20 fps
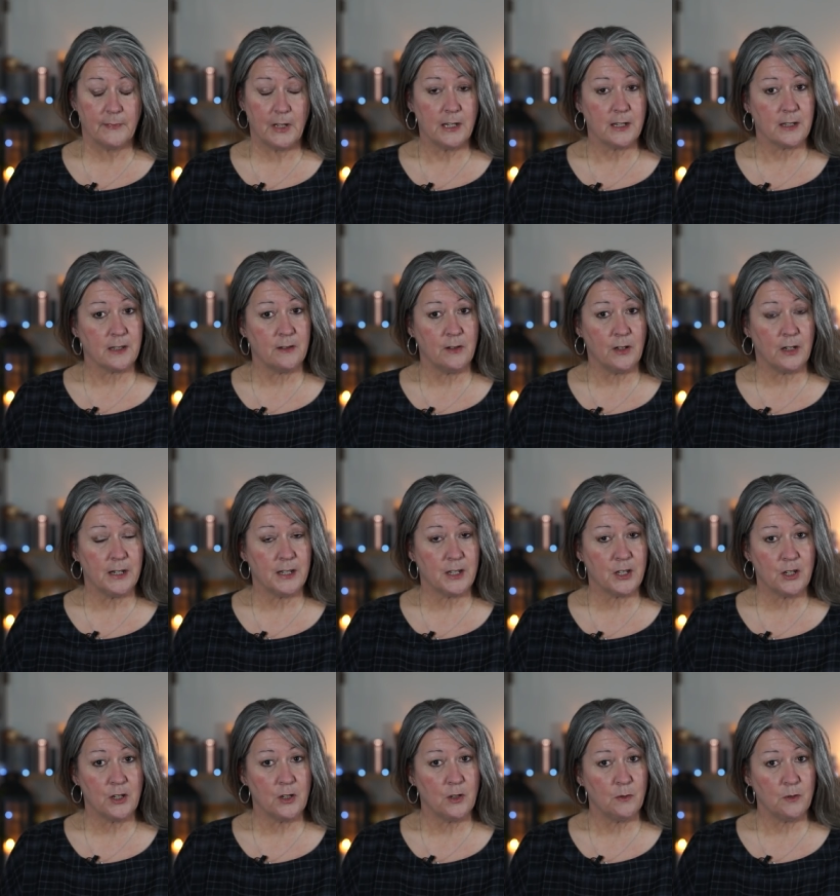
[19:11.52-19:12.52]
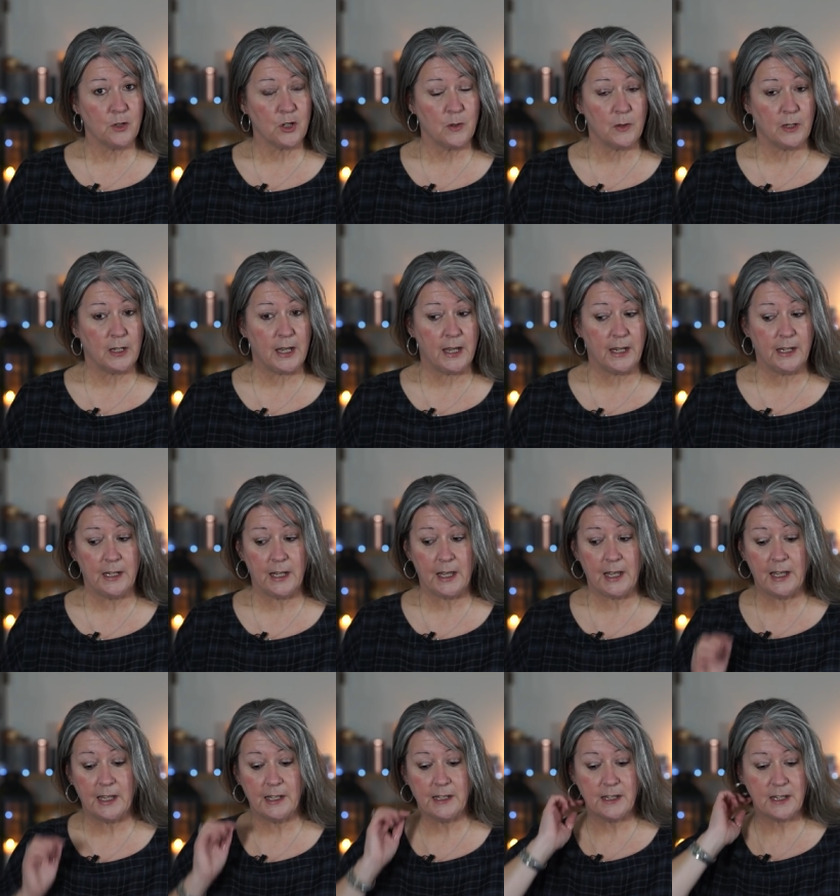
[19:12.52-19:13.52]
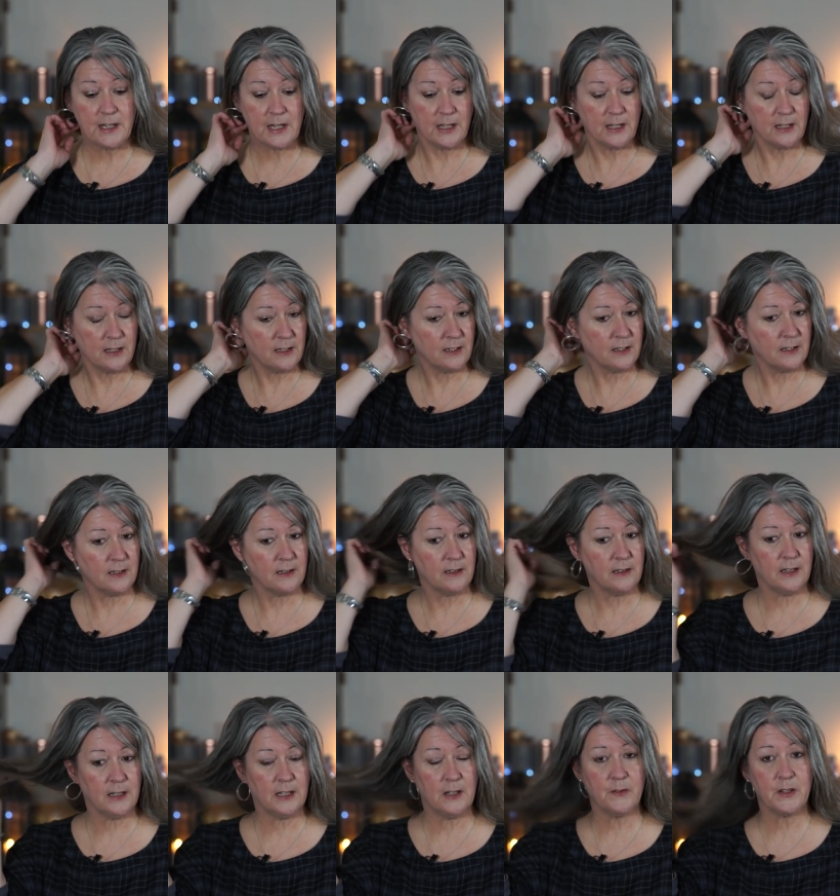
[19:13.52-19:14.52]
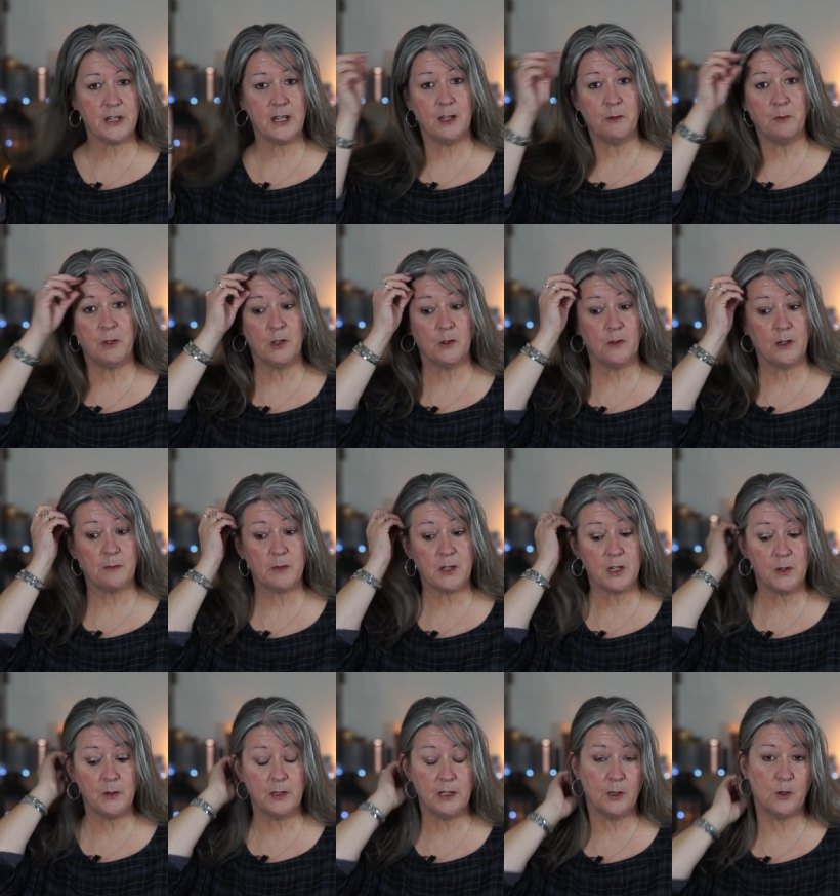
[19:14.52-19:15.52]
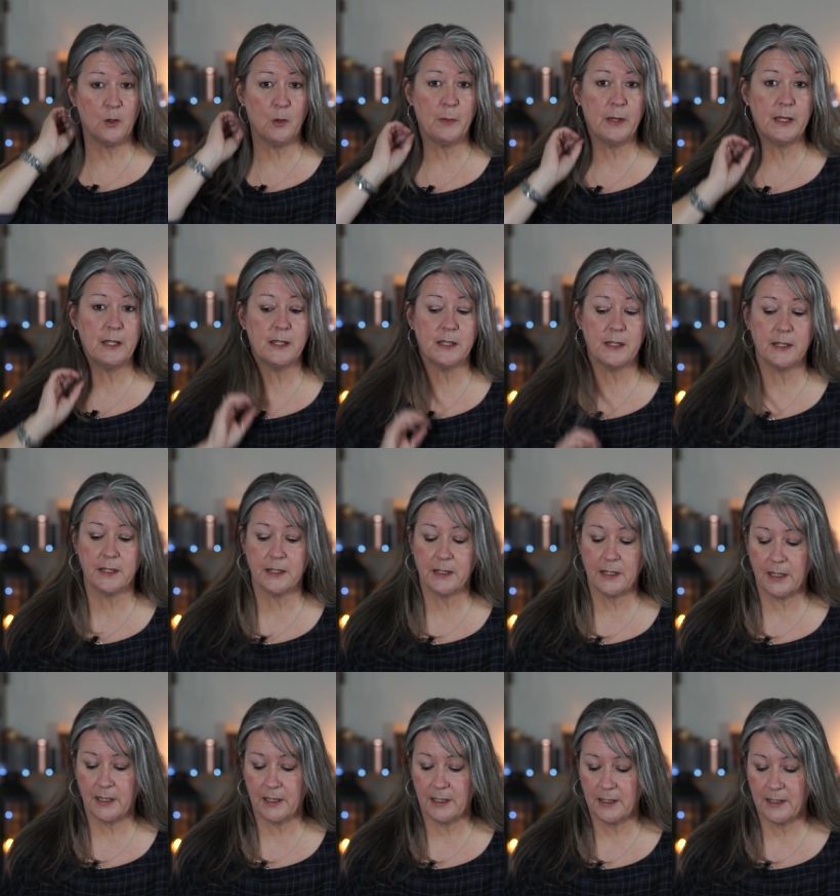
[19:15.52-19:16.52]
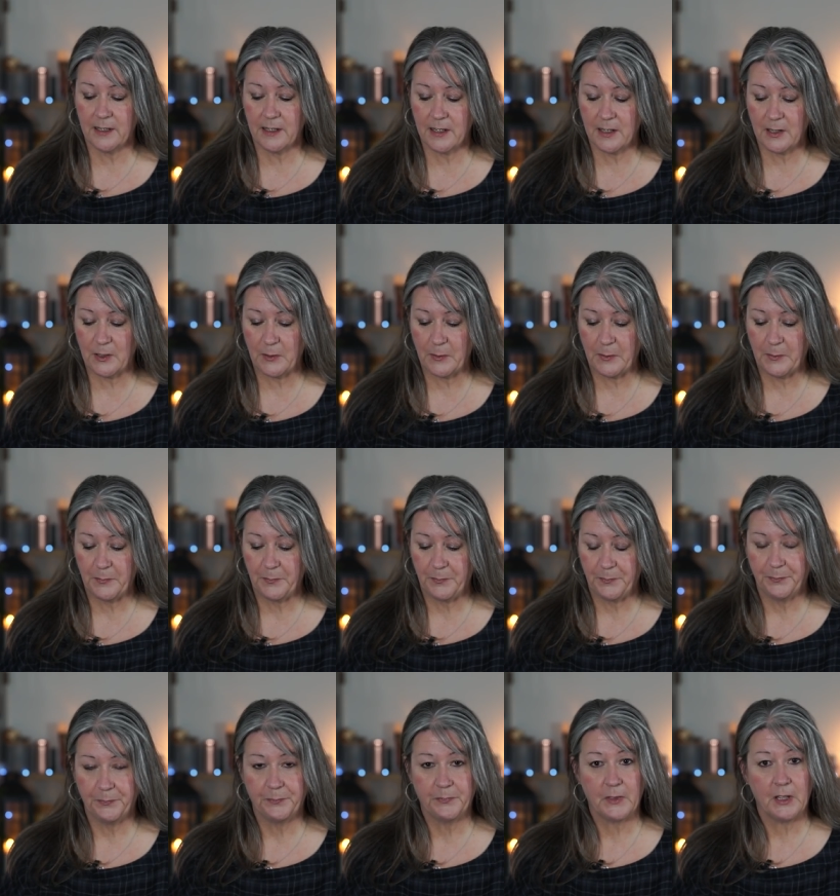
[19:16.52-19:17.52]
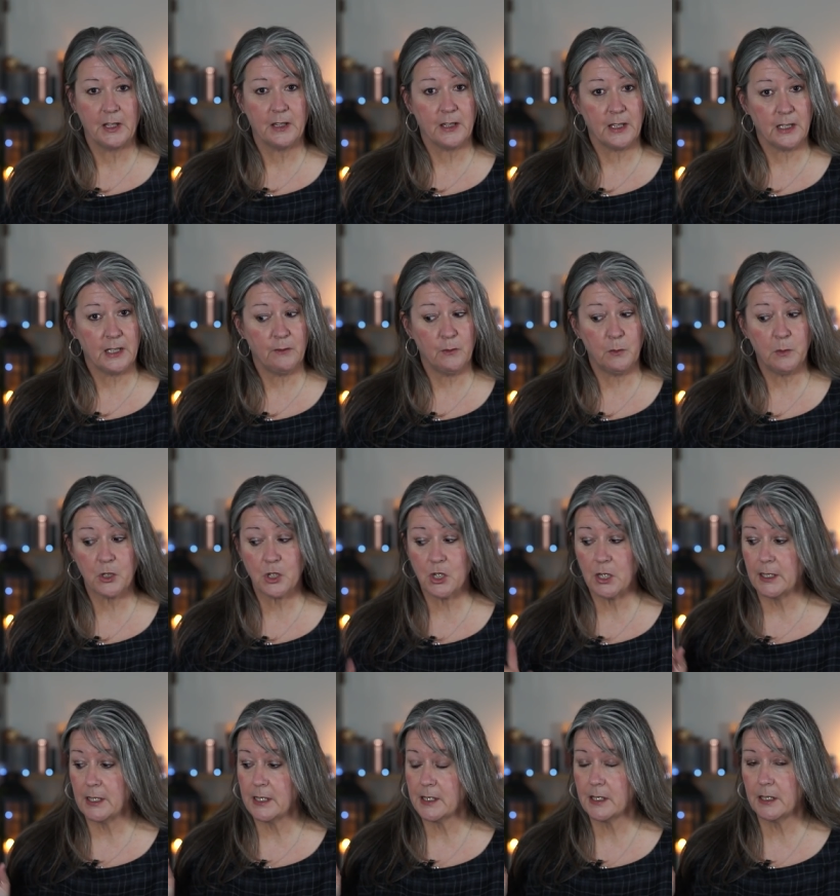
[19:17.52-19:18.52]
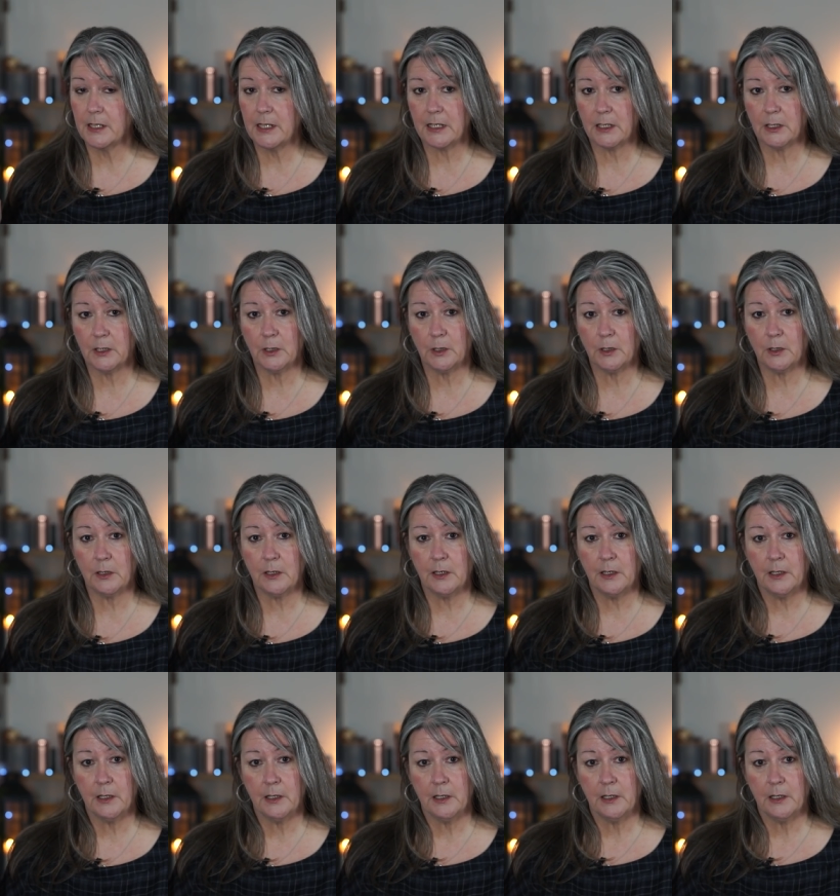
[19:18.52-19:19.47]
it's nice to talk to you again, and I'd love to hear what you're up to in the comments, and thank you for watching. There's a little